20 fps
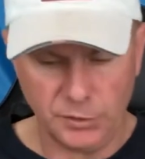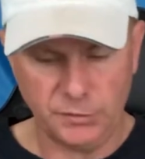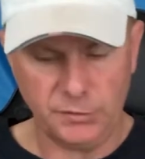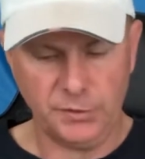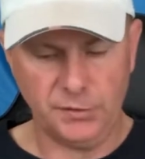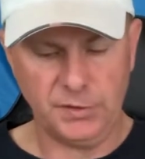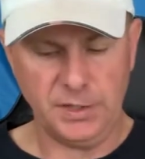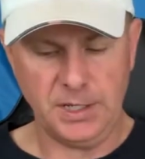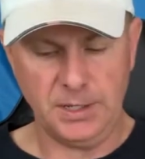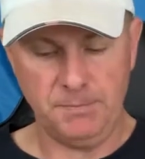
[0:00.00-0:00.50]

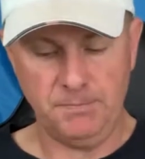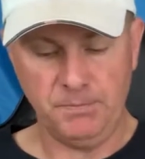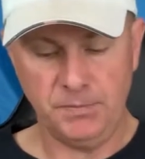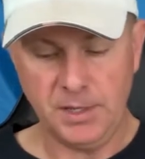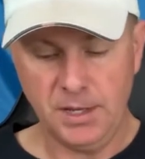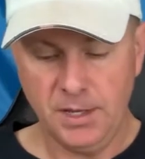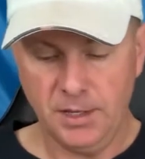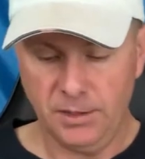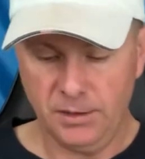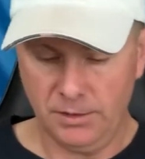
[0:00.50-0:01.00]
15.
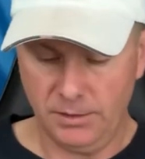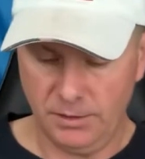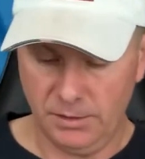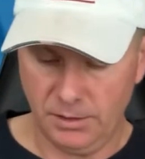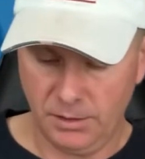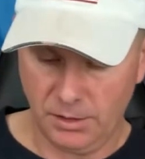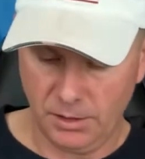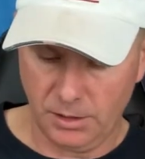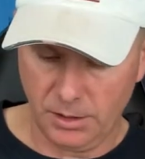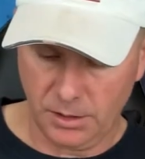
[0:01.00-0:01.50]
There
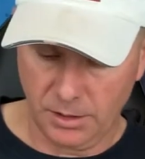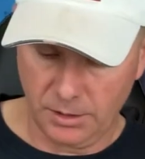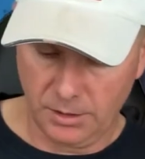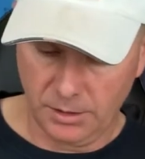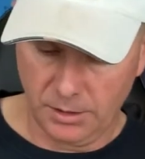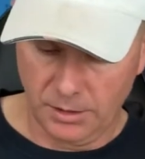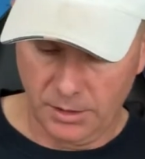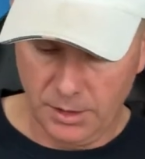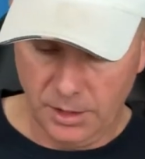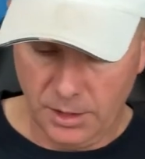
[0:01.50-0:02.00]

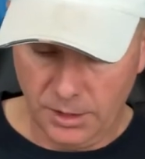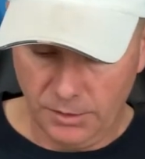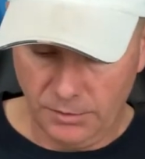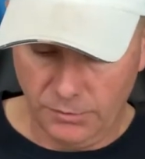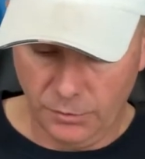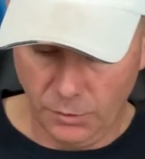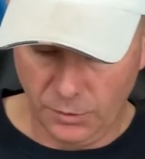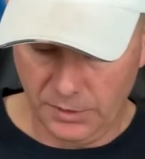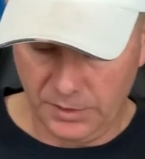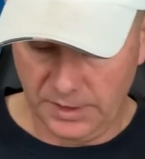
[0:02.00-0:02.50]
are
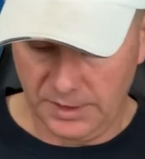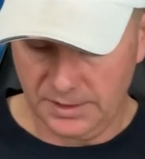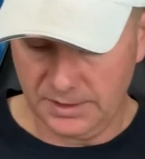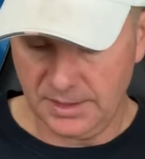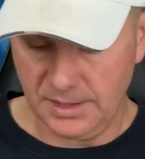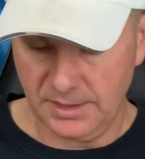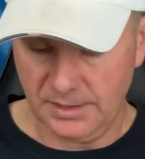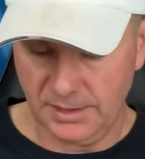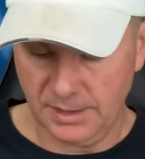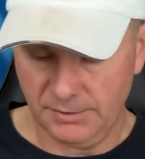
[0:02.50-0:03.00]
four things
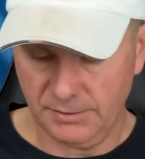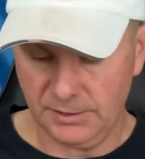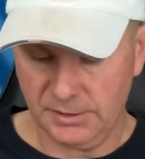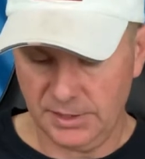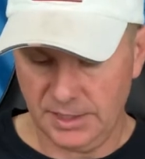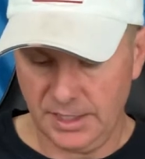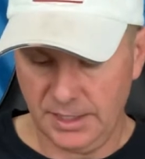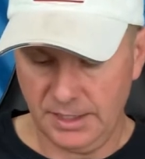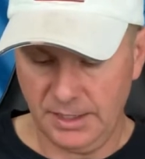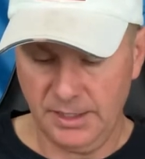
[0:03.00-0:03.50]
that never
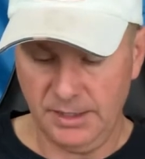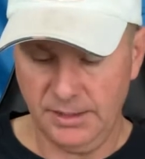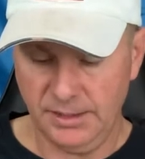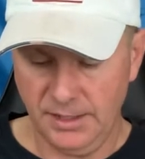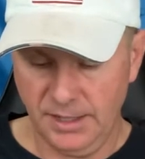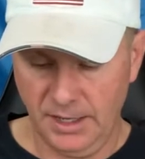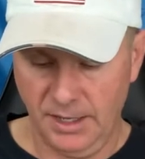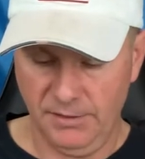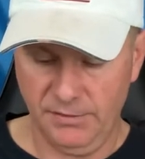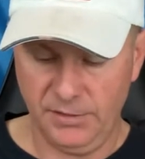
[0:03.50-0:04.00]
say
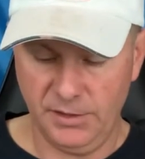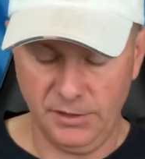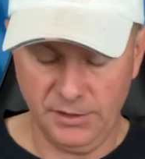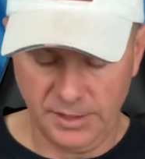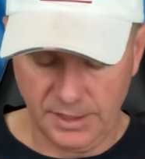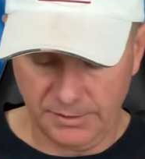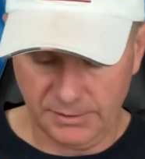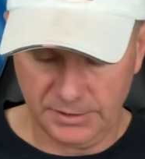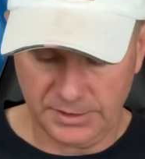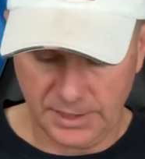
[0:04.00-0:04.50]
enough. They're
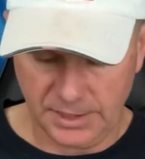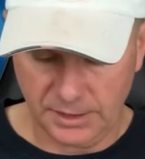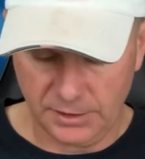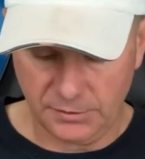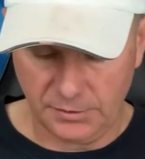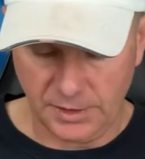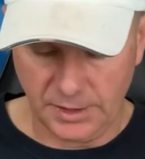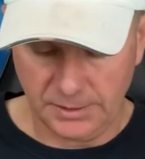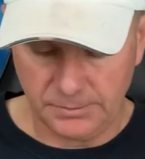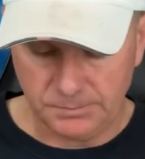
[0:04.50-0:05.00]
never
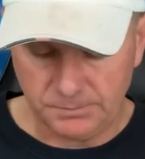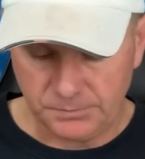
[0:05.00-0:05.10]
satisfied.